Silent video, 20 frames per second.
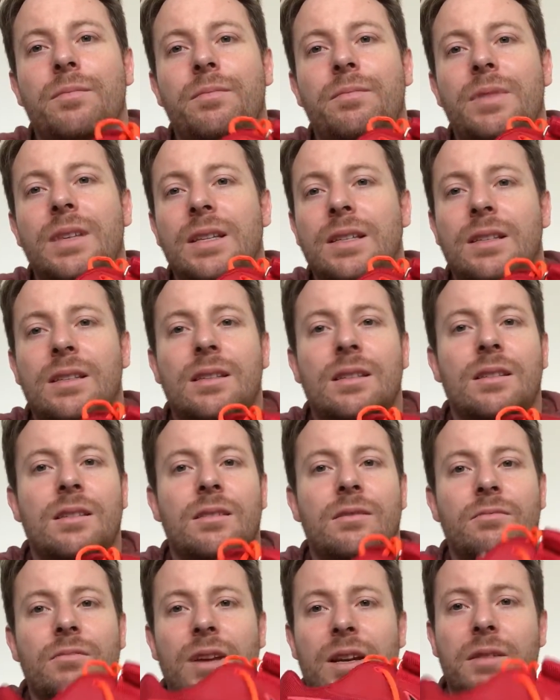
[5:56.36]
this
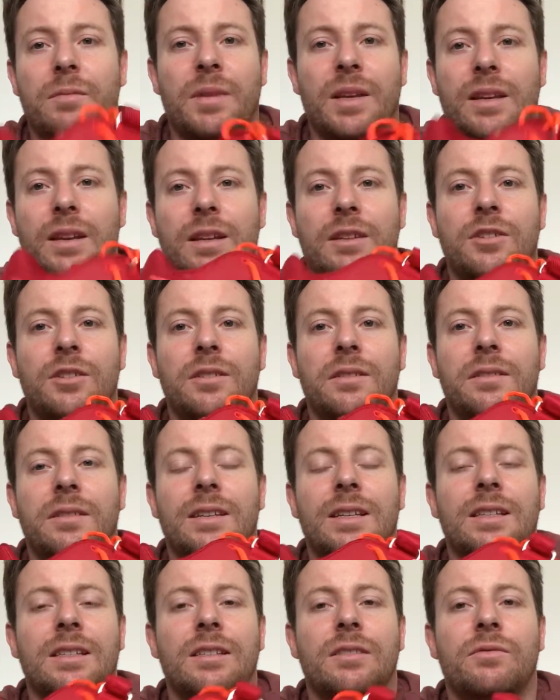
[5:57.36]
recommendation
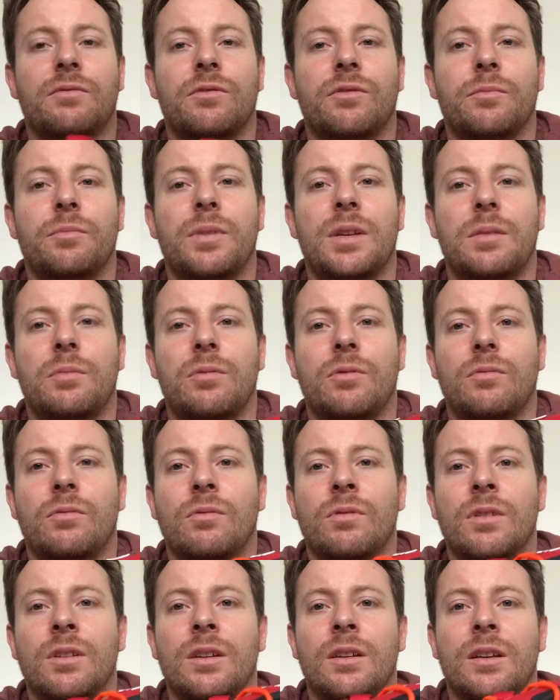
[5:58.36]
is for people
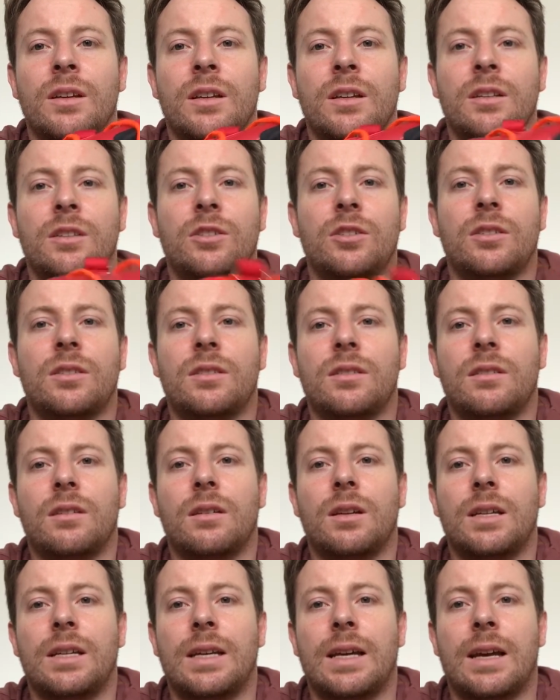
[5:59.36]
just
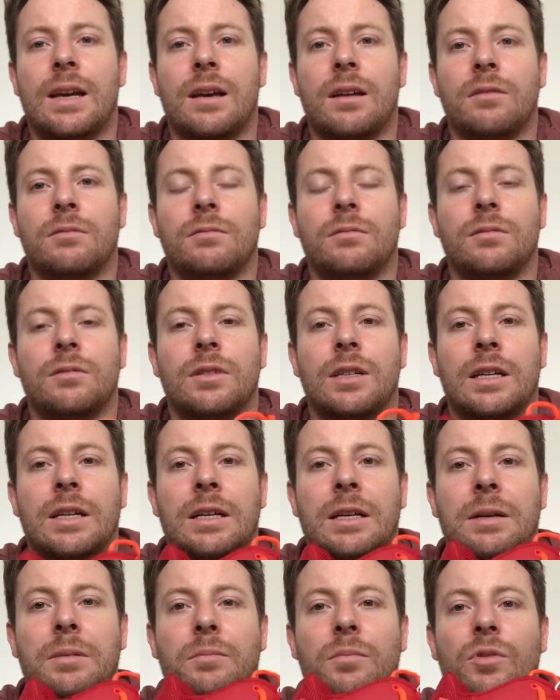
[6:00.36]
starting out,
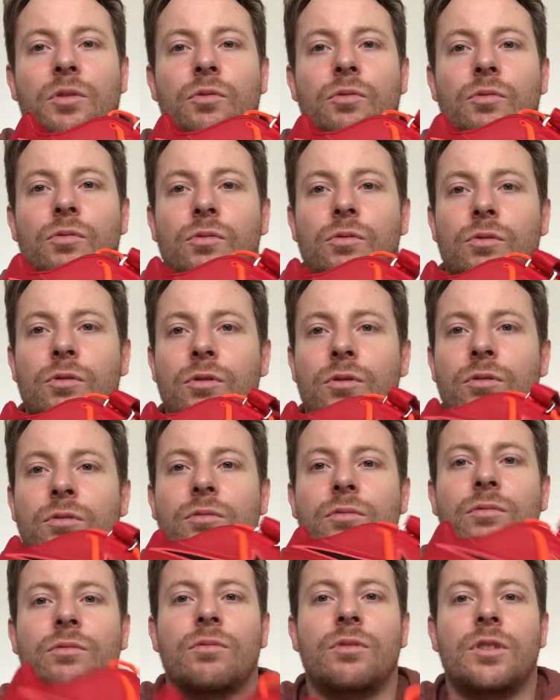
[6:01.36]
or
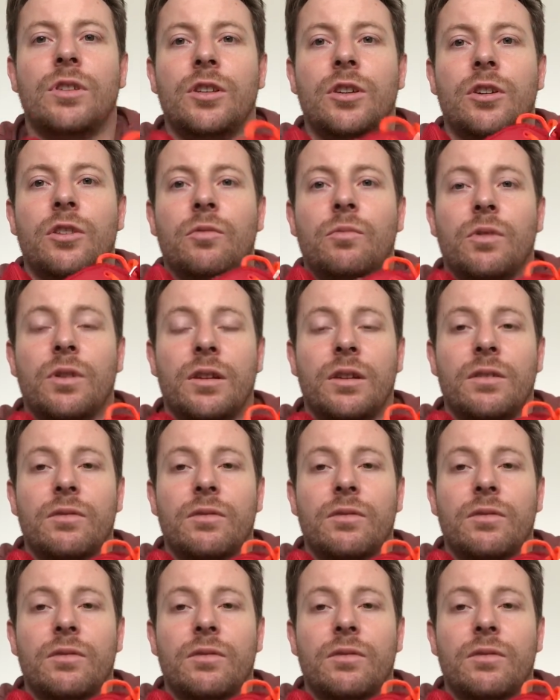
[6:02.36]
wanting